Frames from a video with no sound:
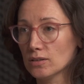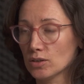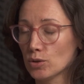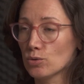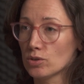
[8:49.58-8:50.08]

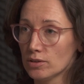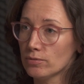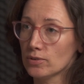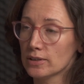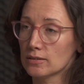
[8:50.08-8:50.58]
is a huge
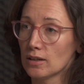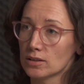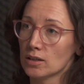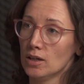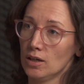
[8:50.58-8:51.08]
difference
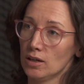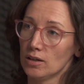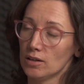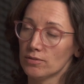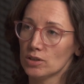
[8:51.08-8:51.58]
that
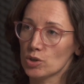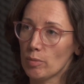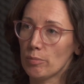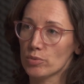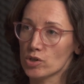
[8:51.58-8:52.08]

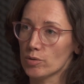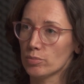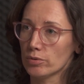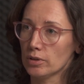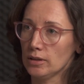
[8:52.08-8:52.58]
Finnish
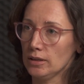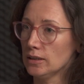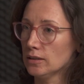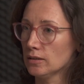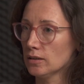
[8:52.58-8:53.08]
membership
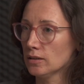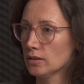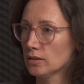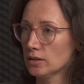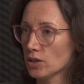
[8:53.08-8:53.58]
in
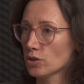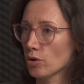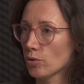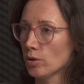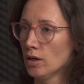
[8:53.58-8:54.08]

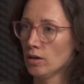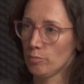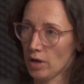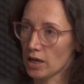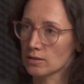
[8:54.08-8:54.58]
NATO
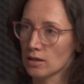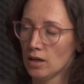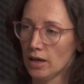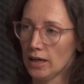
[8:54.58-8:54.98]
makes.